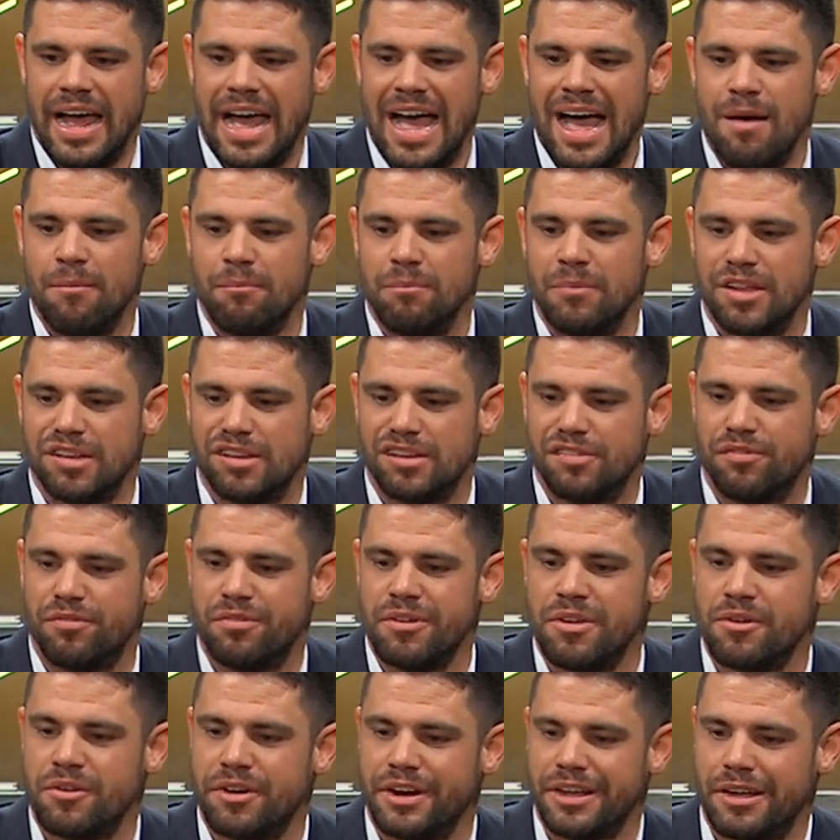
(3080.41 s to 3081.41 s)

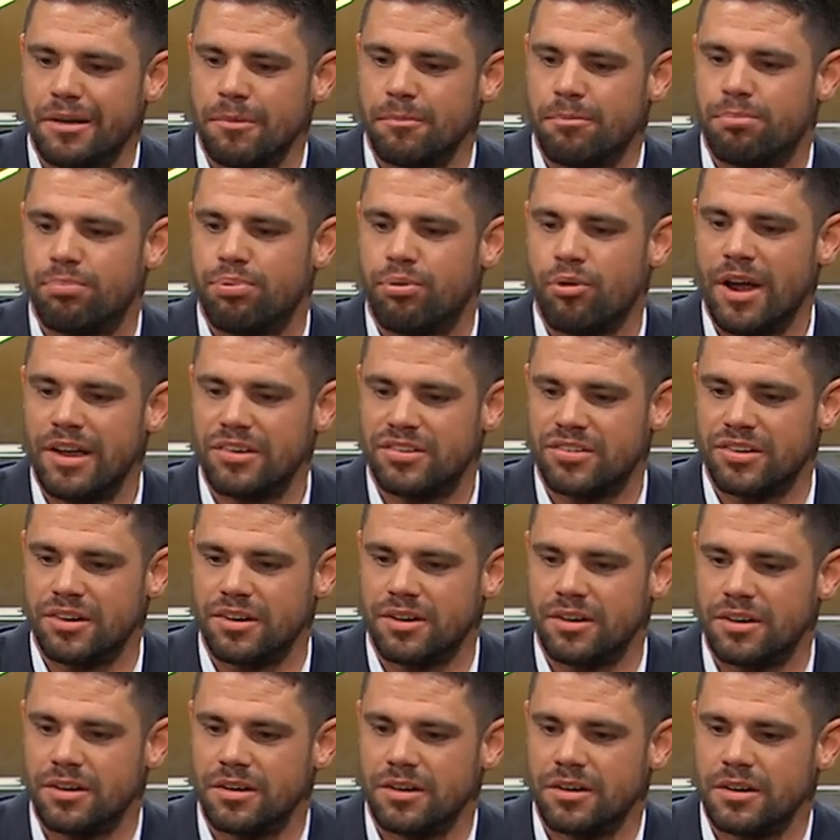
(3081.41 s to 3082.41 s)
Atmospheric
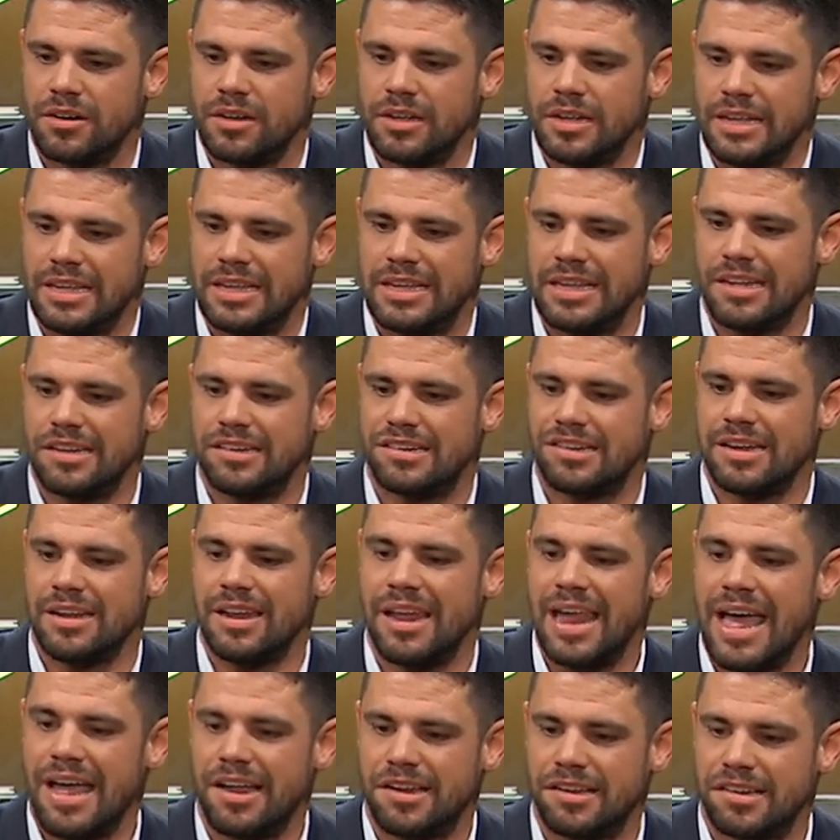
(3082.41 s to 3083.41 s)
pressure gets
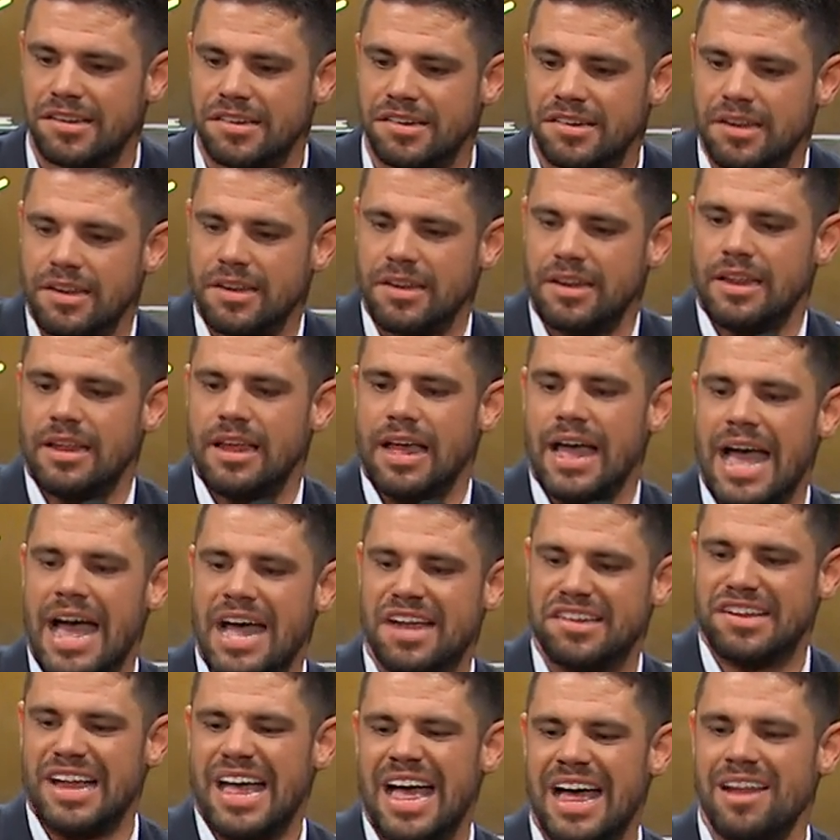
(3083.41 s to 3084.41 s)
less
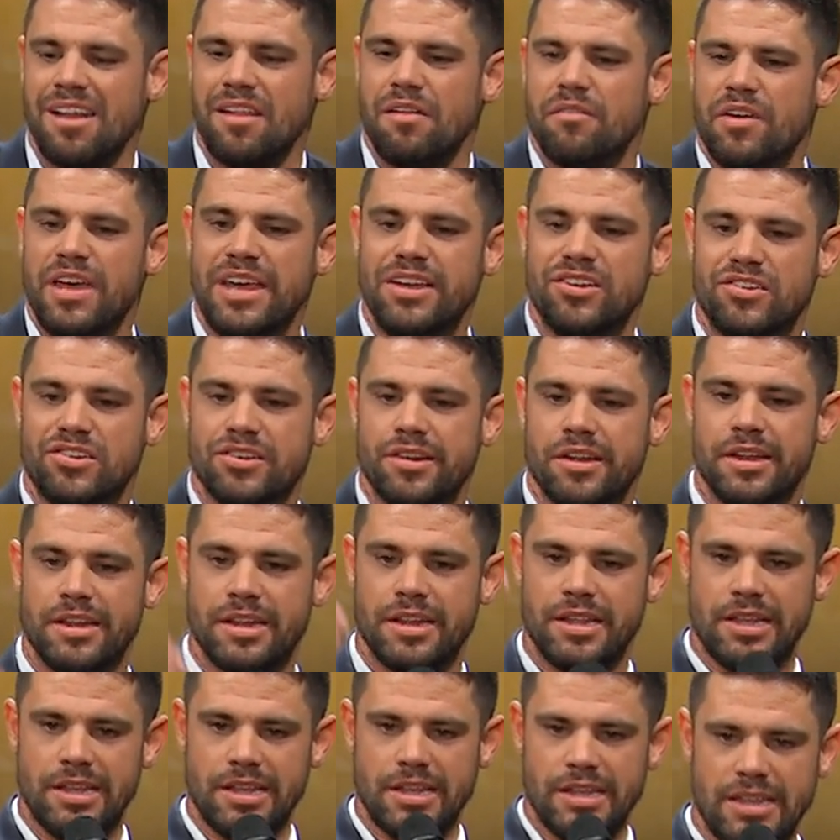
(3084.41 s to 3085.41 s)
as
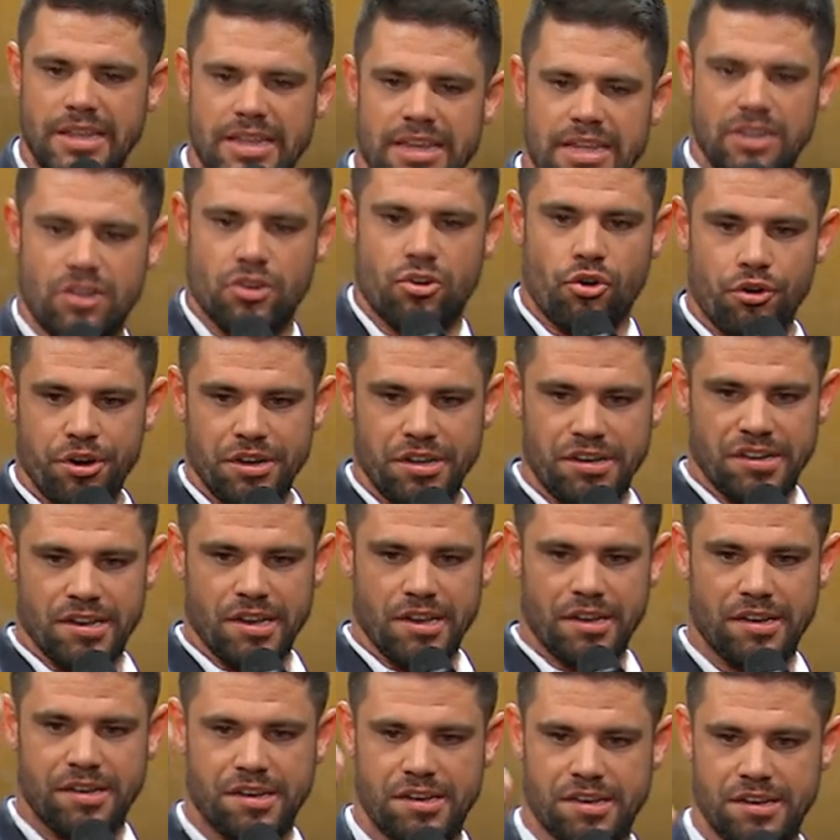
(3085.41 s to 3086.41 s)
elevation
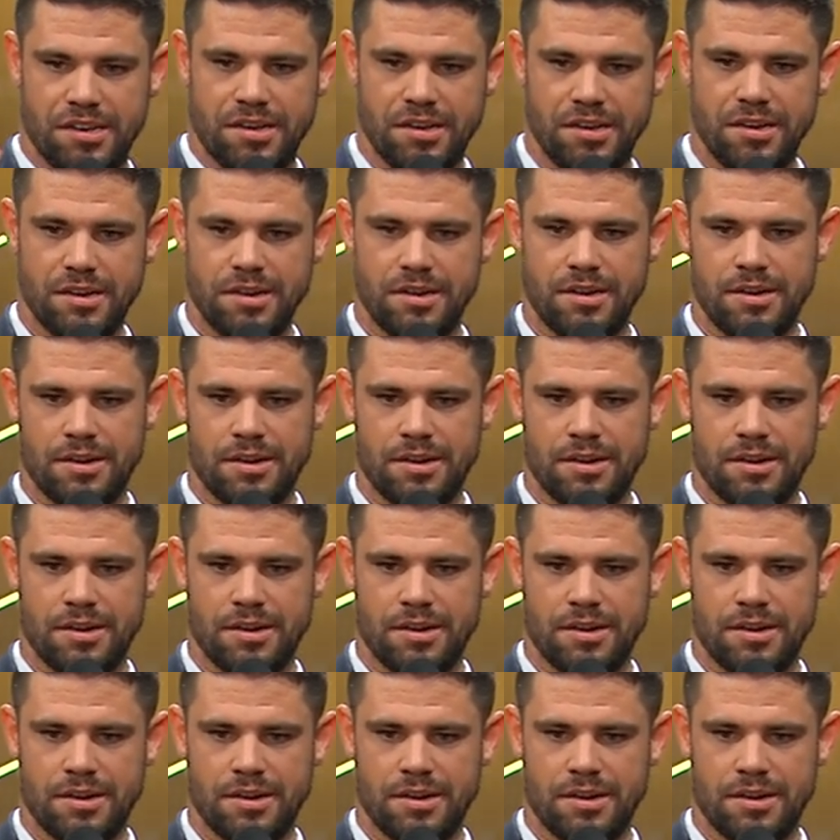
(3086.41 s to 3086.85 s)
increases.